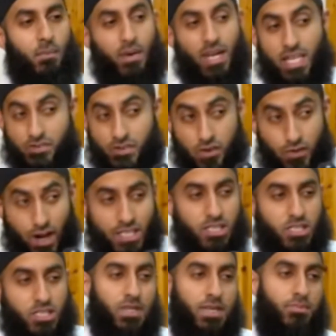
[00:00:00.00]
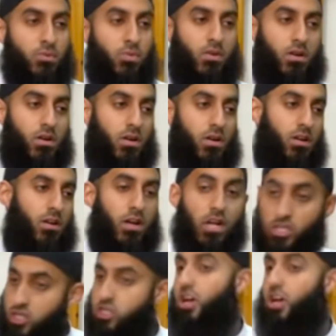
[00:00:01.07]
That's for the righteous people.
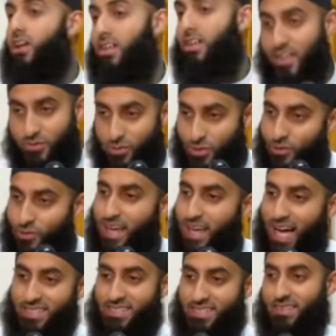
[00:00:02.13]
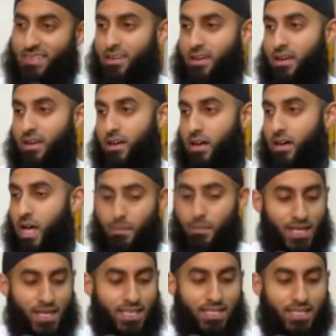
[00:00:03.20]
Inshallah, that's for you guys. But
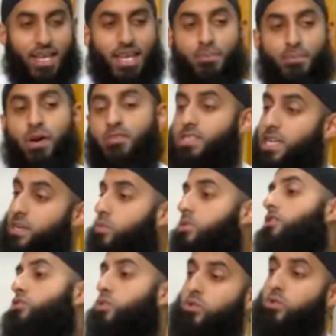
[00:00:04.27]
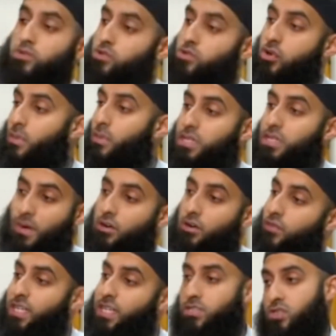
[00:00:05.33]
today, brothers, I don't want to talk to you too much about the
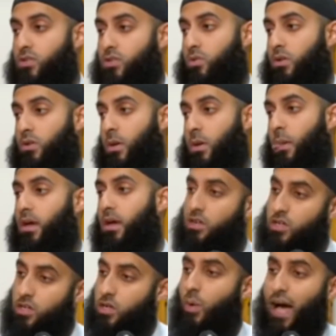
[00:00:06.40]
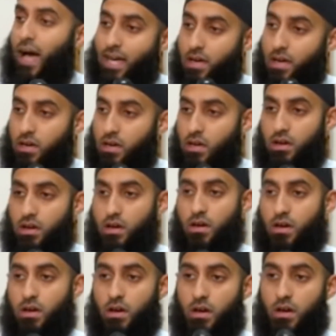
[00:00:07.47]
righteous soul. You know why?
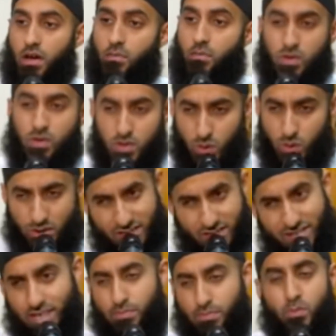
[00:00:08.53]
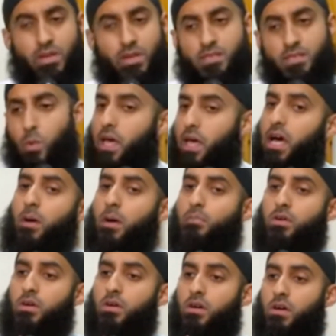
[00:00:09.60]
Because we're asleep and we need to wake up.
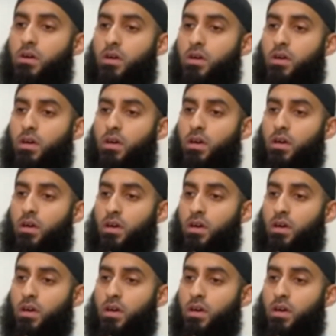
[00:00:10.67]
And